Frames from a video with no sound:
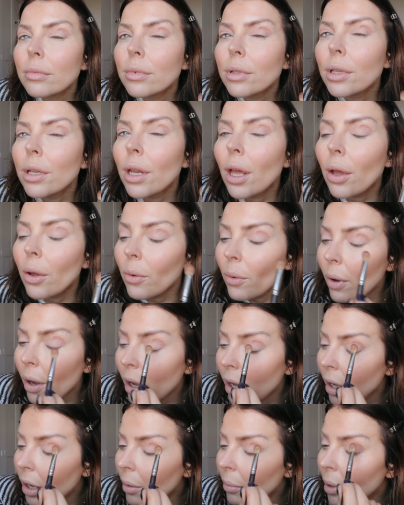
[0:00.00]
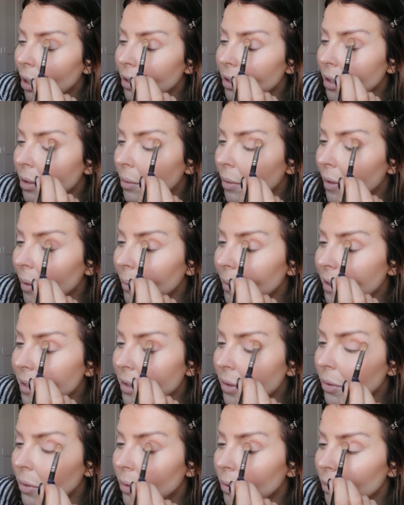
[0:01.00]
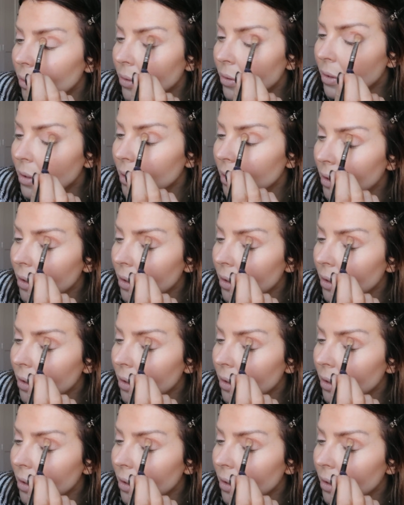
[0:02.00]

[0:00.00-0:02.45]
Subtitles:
You know, I don't know what that bit's called.